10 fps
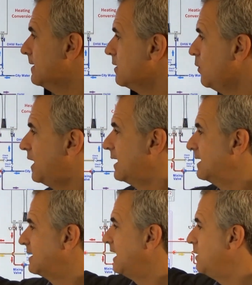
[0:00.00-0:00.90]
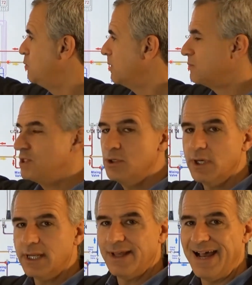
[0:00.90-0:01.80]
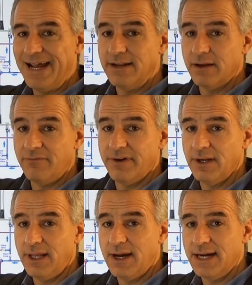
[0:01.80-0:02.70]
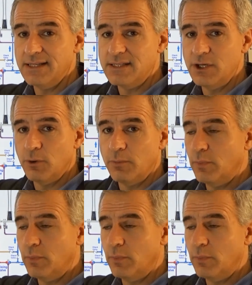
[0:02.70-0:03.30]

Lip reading: We can let the heat pump do it at a fairly high COP.